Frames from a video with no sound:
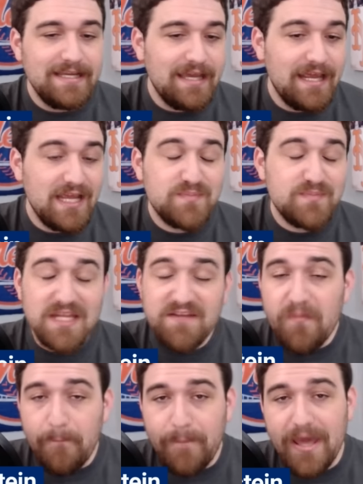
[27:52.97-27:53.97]
And he's been
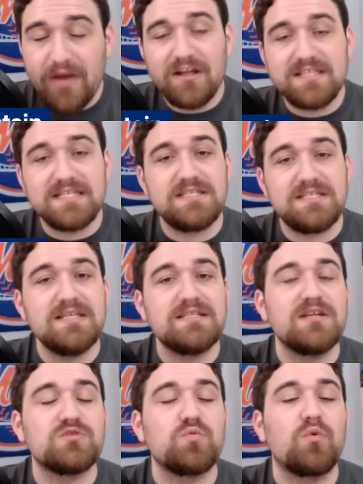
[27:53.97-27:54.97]
even better as the season
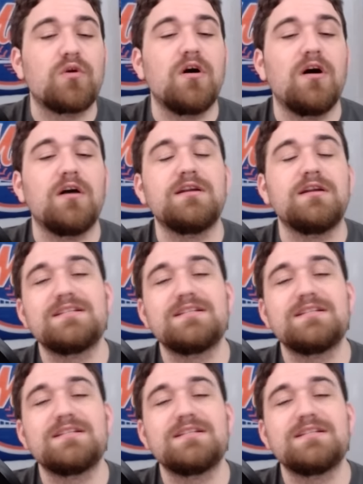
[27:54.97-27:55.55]
has worn on.